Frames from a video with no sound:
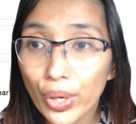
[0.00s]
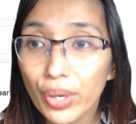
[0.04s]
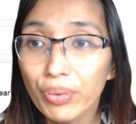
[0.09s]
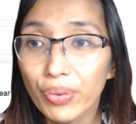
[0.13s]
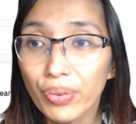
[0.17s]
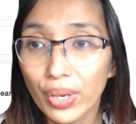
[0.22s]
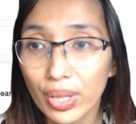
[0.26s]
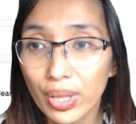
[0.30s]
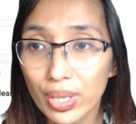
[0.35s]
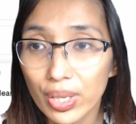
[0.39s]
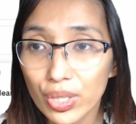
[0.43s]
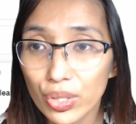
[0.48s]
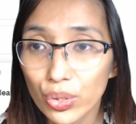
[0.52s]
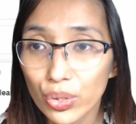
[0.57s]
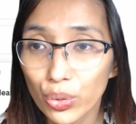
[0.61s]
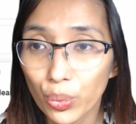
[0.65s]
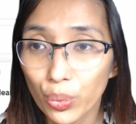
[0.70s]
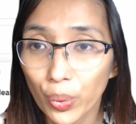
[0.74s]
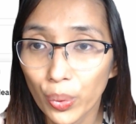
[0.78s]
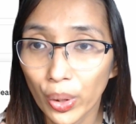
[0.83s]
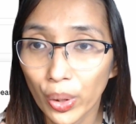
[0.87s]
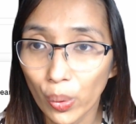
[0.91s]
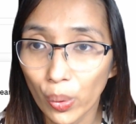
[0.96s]
for this
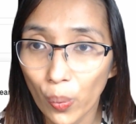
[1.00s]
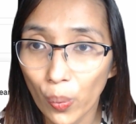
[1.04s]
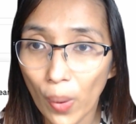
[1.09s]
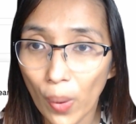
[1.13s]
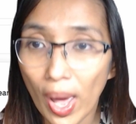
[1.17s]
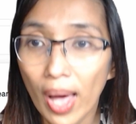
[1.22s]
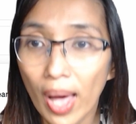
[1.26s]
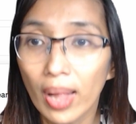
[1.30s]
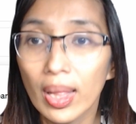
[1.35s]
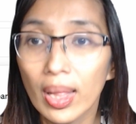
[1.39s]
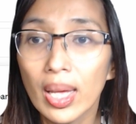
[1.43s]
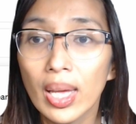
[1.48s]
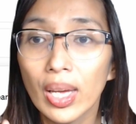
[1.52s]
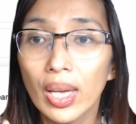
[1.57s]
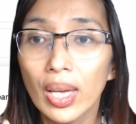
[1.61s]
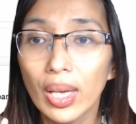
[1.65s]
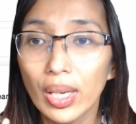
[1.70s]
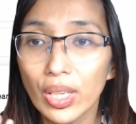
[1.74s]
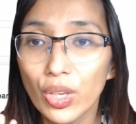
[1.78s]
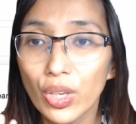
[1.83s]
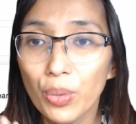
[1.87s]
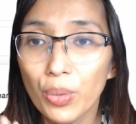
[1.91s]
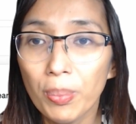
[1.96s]
to work well,
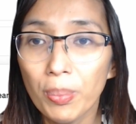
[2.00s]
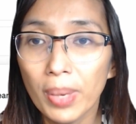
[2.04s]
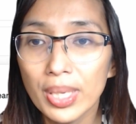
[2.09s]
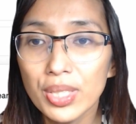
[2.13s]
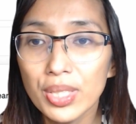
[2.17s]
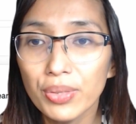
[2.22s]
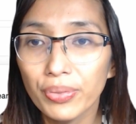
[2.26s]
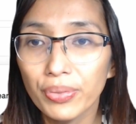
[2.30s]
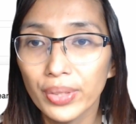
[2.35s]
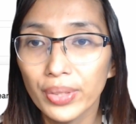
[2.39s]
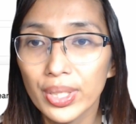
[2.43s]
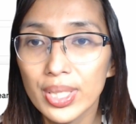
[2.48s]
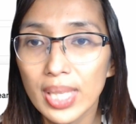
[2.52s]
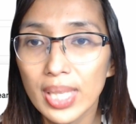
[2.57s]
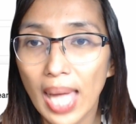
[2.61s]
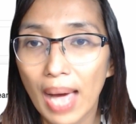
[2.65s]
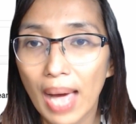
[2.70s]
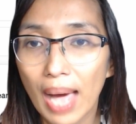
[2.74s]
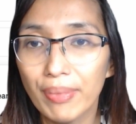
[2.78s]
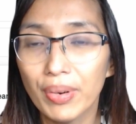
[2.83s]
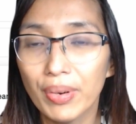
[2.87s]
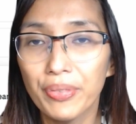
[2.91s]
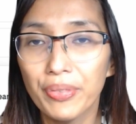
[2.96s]
you must first
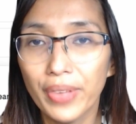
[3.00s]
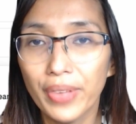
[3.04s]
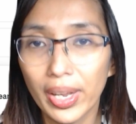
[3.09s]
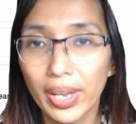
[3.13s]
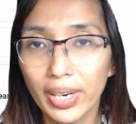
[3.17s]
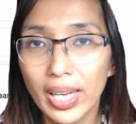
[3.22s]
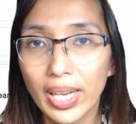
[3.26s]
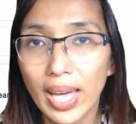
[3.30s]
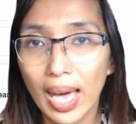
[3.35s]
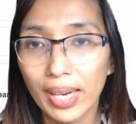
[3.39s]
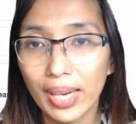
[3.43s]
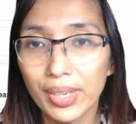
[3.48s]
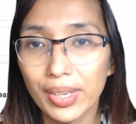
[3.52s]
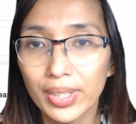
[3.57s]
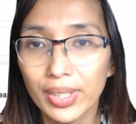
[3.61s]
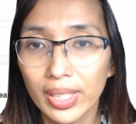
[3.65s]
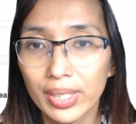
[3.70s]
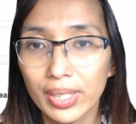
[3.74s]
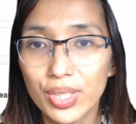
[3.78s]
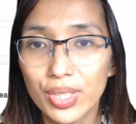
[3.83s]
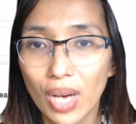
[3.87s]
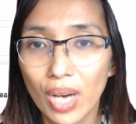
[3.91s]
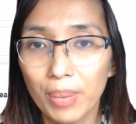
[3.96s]
have a very
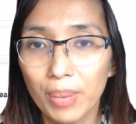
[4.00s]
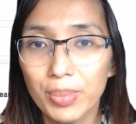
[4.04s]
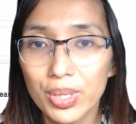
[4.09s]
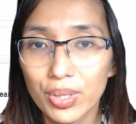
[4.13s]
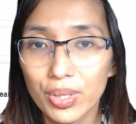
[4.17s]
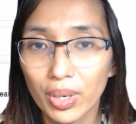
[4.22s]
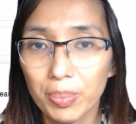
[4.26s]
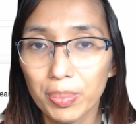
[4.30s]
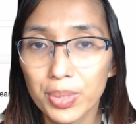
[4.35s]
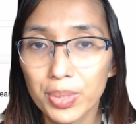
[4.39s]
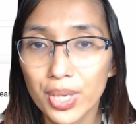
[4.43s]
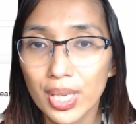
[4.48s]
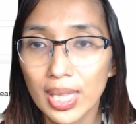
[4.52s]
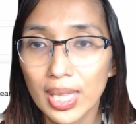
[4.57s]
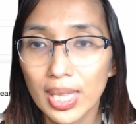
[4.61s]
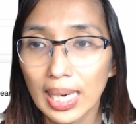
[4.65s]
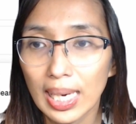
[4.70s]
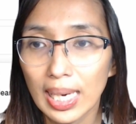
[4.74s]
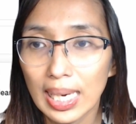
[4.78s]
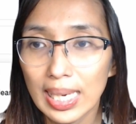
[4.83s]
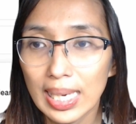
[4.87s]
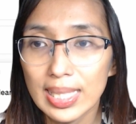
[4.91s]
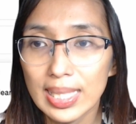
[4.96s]
accurate job description
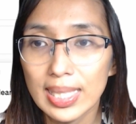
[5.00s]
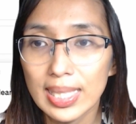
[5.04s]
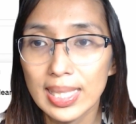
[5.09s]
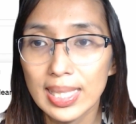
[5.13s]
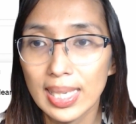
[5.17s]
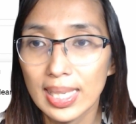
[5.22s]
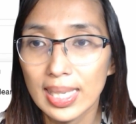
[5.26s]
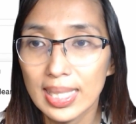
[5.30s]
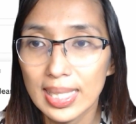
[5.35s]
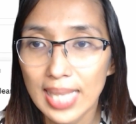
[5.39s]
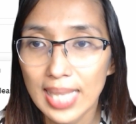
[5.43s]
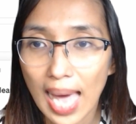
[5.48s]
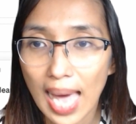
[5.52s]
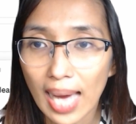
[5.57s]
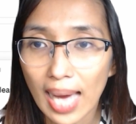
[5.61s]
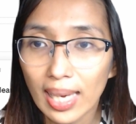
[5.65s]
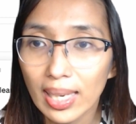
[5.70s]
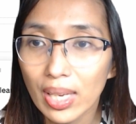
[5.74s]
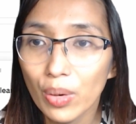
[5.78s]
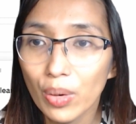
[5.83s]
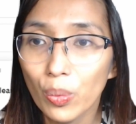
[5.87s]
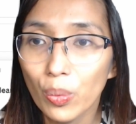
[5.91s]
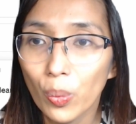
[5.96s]
that lists
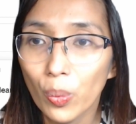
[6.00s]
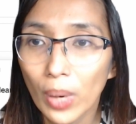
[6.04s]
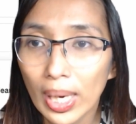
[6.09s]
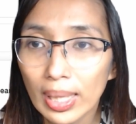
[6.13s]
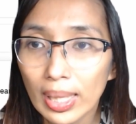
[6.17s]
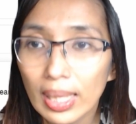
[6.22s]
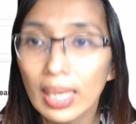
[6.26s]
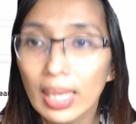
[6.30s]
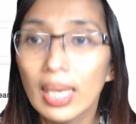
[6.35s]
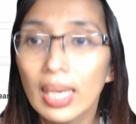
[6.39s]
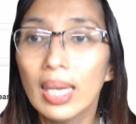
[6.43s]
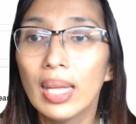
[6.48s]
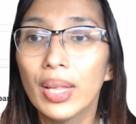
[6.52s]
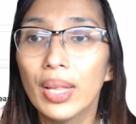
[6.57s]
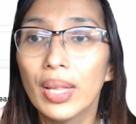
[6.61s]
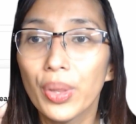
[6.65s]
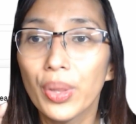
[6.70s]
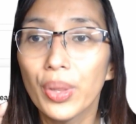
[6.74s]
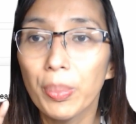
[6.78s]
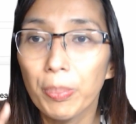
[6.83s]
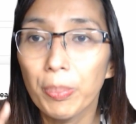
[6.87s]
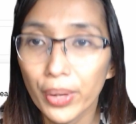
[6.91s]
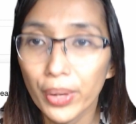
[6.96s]
exactly what
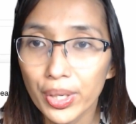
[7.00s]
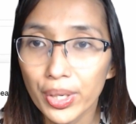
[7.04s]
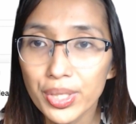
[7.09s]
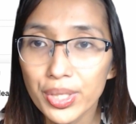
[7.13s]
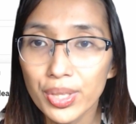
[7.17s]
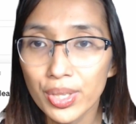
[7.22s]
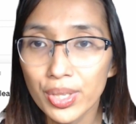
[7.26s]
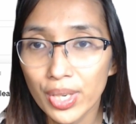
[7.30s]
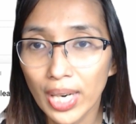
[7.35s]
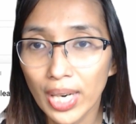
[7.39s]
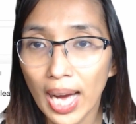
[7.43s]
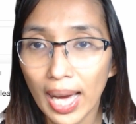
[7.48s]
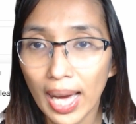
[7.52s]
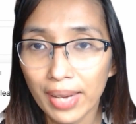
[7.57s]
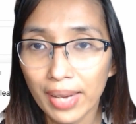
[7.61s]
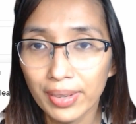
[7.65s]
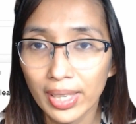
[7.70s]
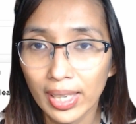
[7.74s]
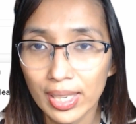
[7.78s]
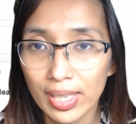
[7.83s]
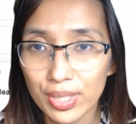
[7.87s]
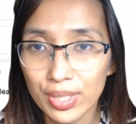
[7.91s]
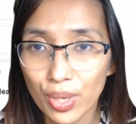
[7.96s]
the person you're
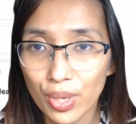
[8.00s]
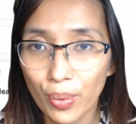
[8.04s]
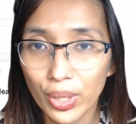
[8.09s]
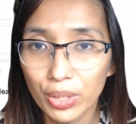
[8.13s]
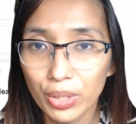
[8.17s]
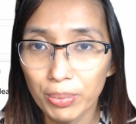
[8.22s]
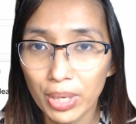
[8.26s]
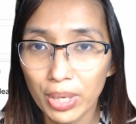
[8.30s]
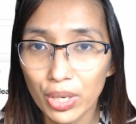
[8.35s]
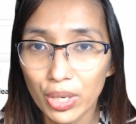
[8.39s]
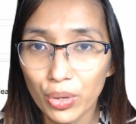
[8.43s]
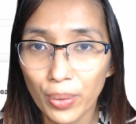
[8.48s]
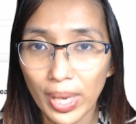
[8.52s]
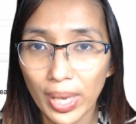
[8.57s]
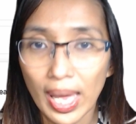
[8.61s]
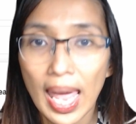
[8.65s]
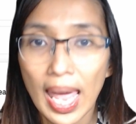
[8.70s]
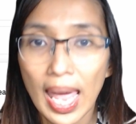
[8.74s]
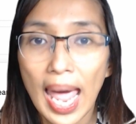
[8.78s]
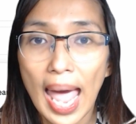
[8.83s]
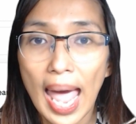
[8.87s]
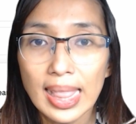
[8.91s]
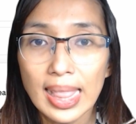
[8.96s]
hiring is going to be doing.
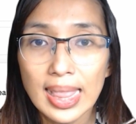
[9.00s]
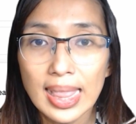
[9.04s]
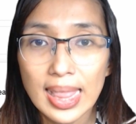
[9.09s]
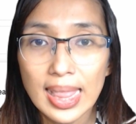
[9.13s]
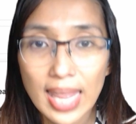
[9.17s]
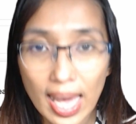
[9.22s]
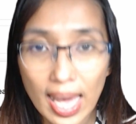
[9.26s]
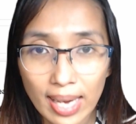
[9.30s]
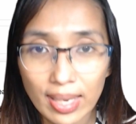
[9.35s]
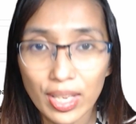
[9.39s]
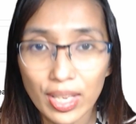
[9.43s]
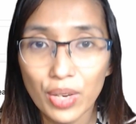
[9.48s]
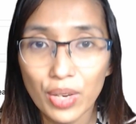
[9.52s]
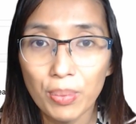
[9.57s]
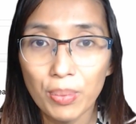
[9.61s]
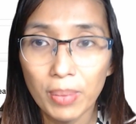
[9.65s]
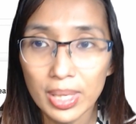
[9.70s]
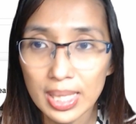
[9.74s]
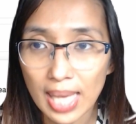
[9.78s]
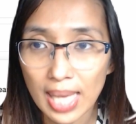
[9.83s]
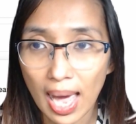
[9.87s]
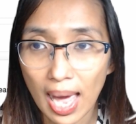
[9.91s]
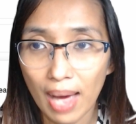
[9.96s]
And then you
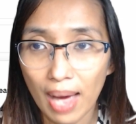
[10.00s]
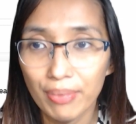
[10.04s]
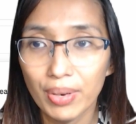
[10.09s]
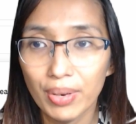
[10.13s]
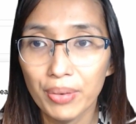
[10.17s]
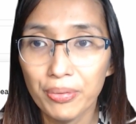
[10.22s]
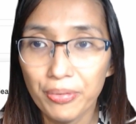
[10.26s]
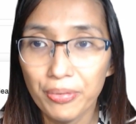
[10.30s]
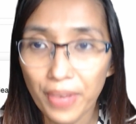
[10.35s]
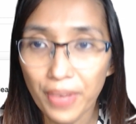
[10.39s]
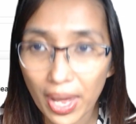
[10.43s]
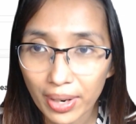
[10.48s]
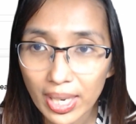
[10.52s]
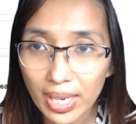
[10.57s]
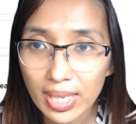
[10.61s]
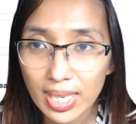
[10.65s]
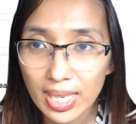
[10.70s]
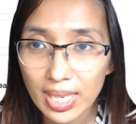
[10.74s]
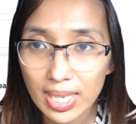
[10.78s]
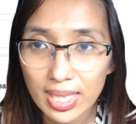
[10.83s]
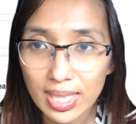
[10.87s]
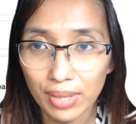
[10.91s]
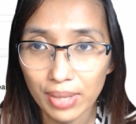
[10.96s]
must have a very
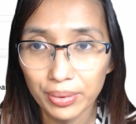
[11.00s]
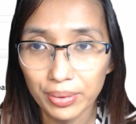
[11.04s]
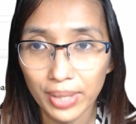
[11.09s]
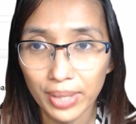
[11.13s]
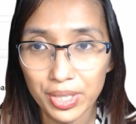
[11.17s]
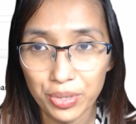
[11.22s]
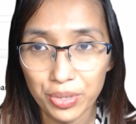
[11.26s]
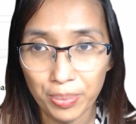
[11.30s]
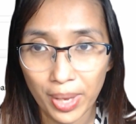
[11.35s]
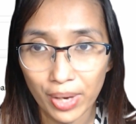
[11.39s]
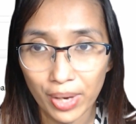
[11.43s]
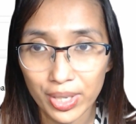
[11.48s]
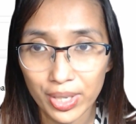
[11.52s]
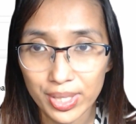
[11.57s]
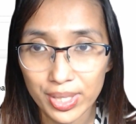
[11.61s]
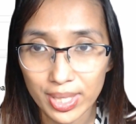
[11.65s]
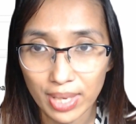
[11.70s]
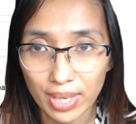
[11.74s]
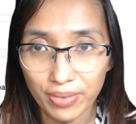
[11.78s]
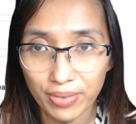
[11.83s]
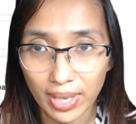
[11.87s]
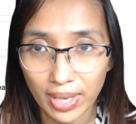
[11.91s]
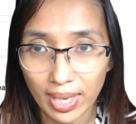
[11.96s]
detailed resume or
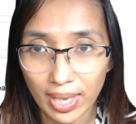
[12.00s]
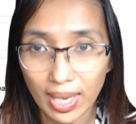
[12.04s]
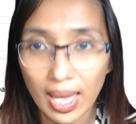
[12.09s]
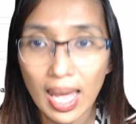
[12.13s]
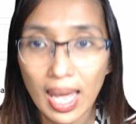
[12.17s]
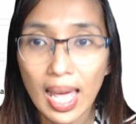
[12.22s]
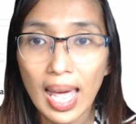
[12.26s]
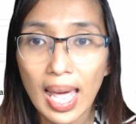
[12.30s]
CV.